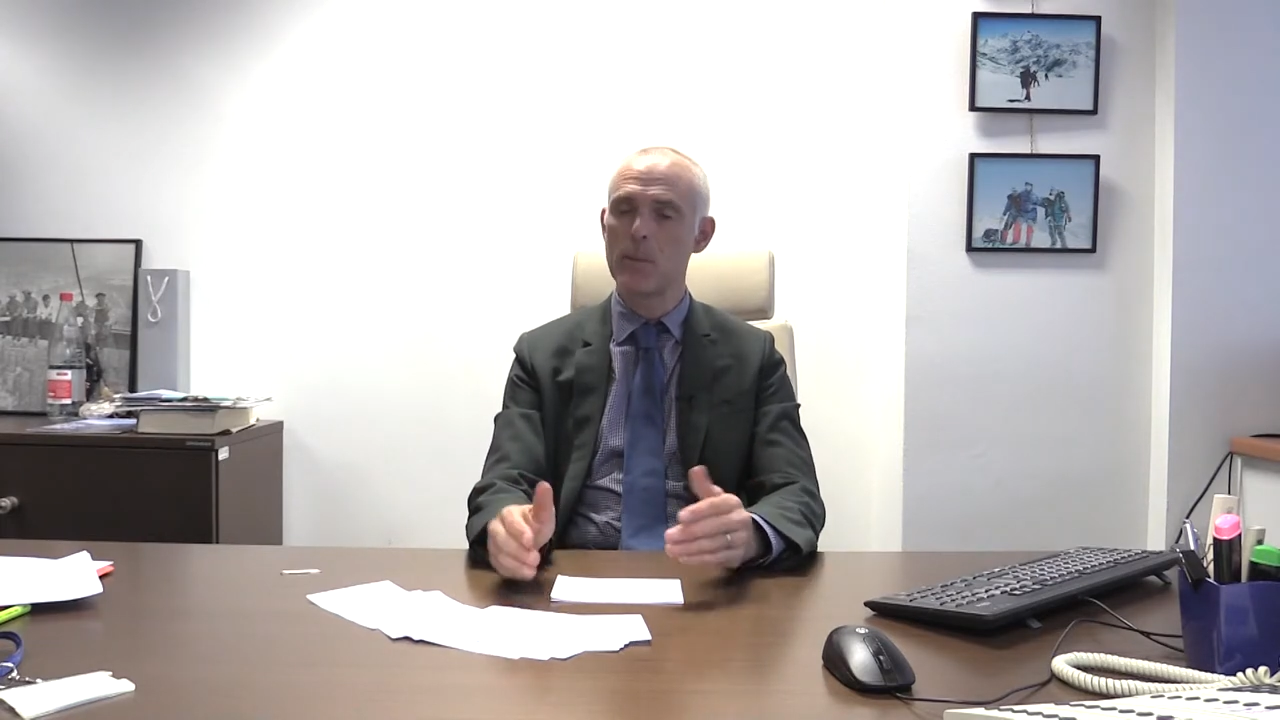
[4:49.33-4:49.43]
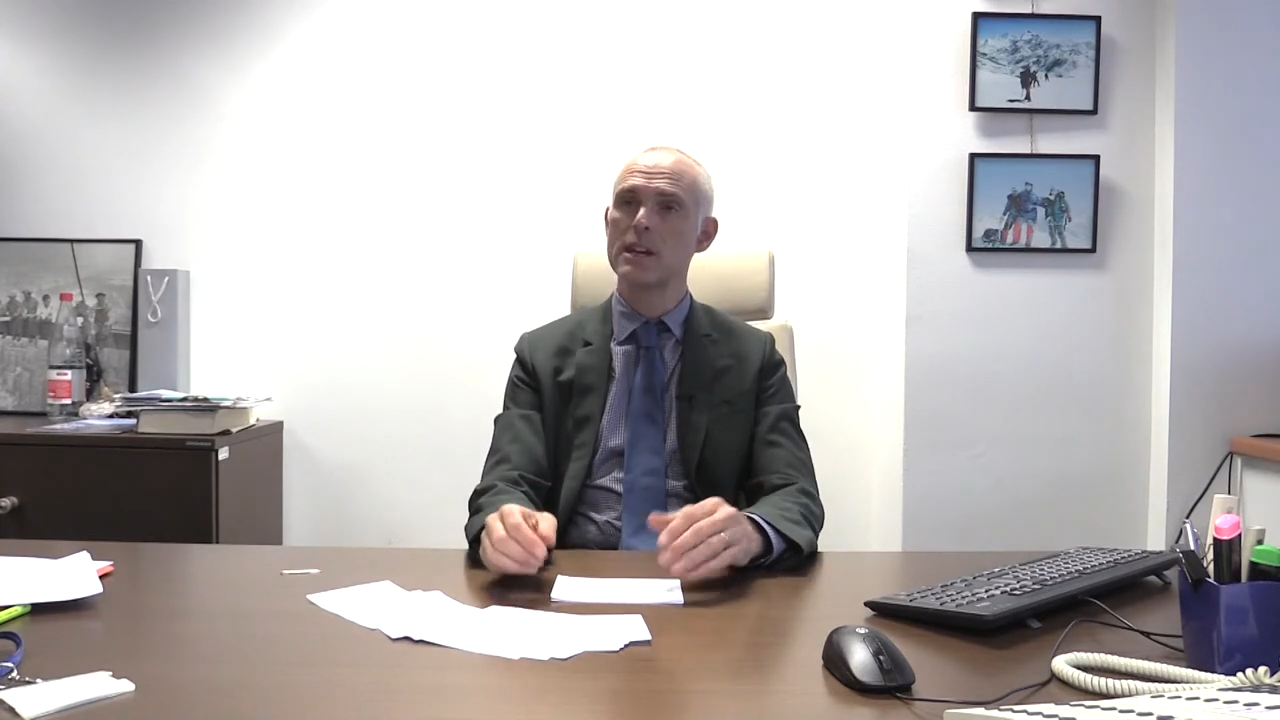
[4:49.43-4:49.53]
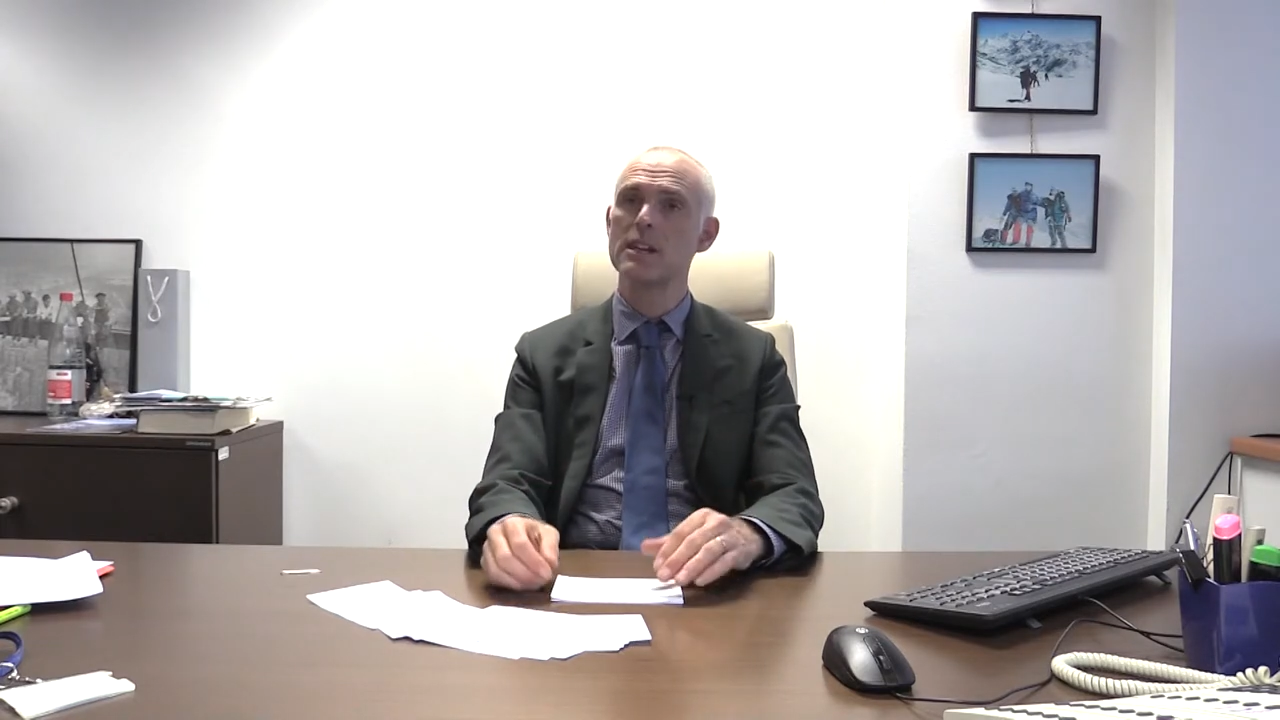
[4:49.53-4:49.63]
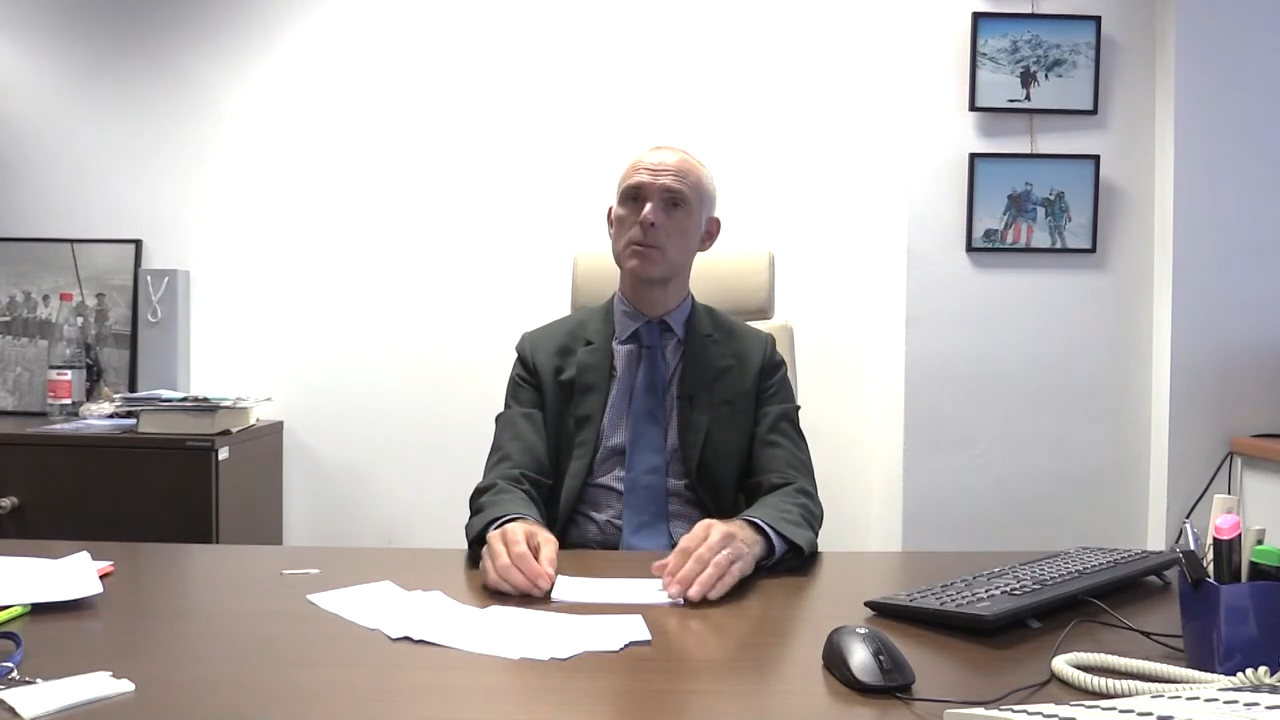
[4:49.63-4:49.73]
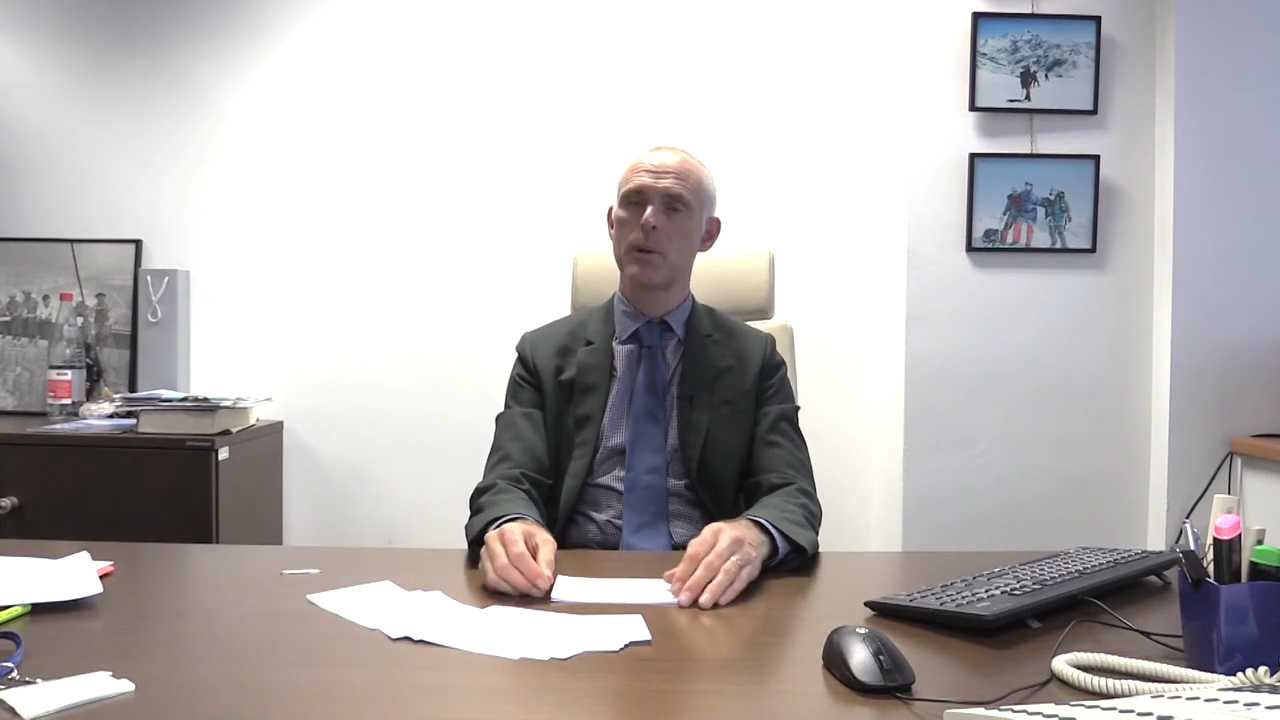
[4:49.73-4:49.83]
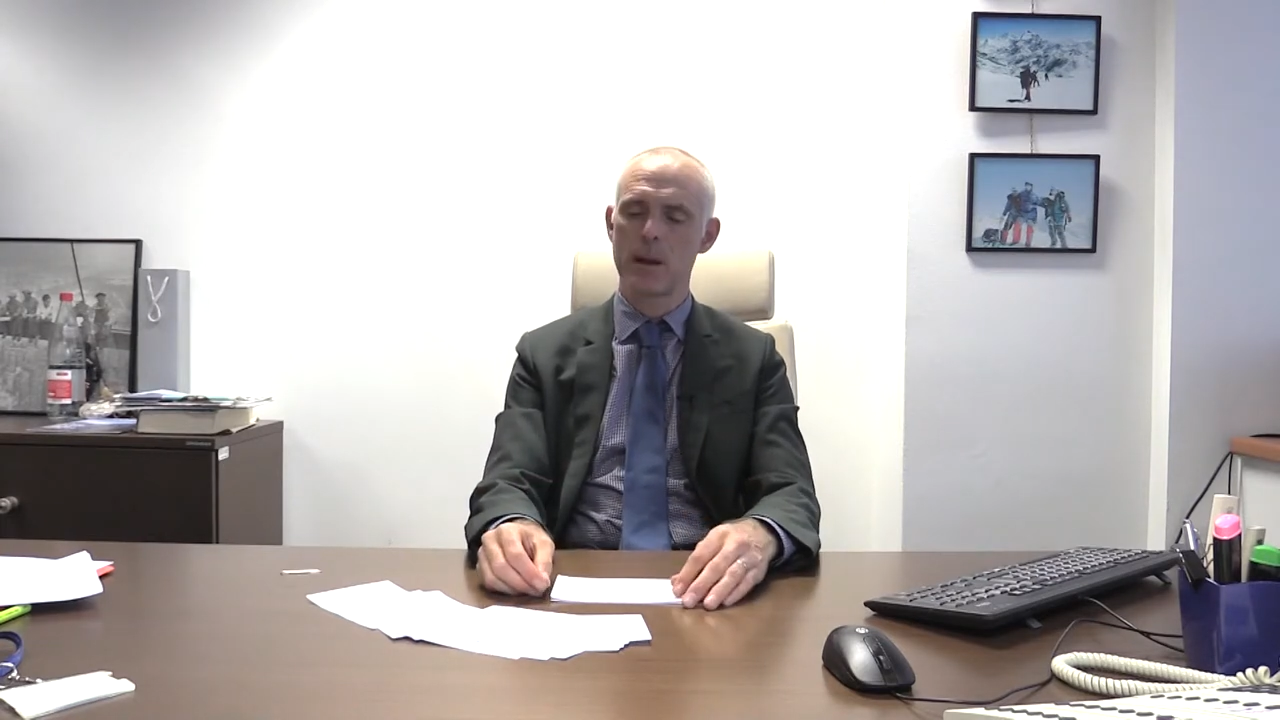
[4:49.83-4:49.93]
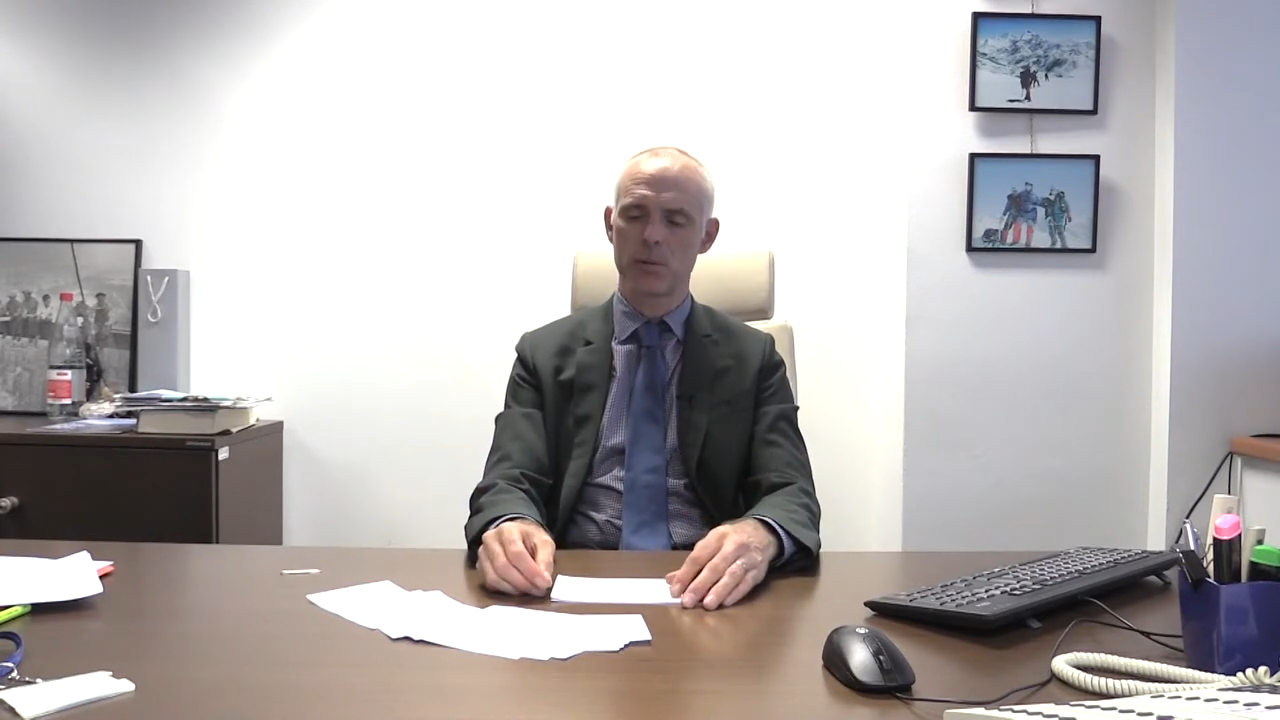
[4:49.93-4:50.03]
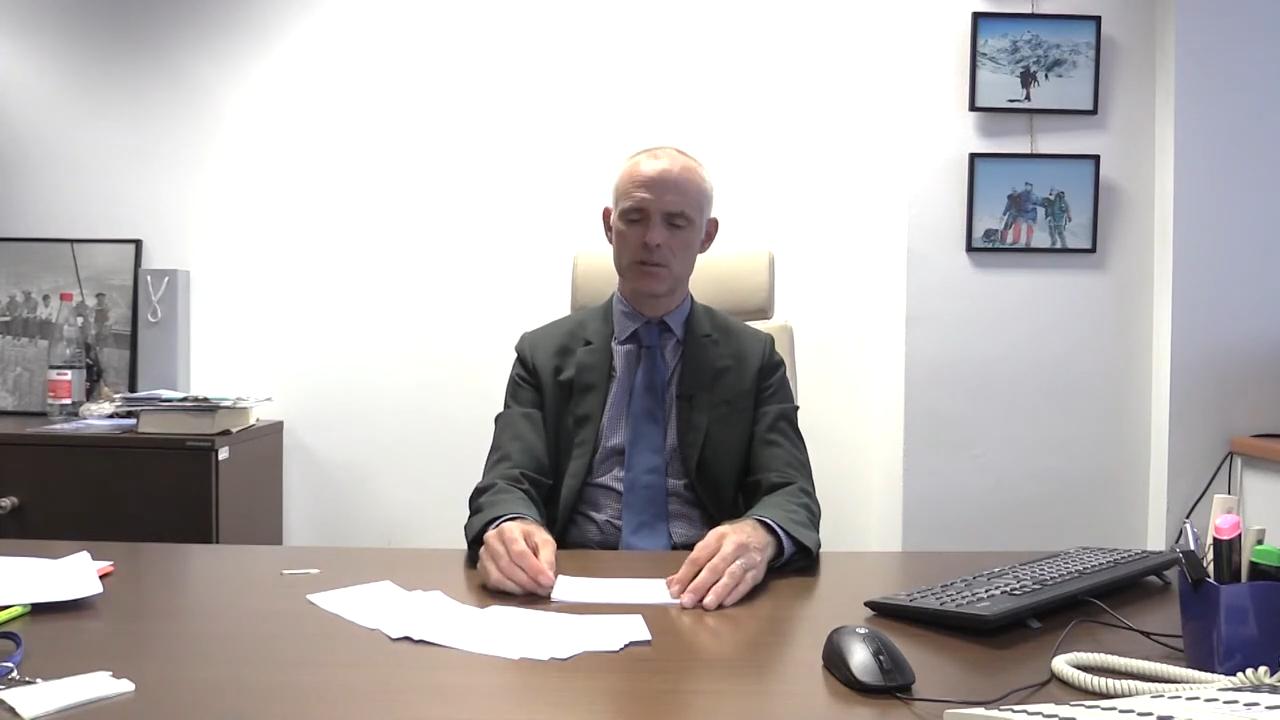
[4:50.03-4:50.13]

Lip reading: we need to be able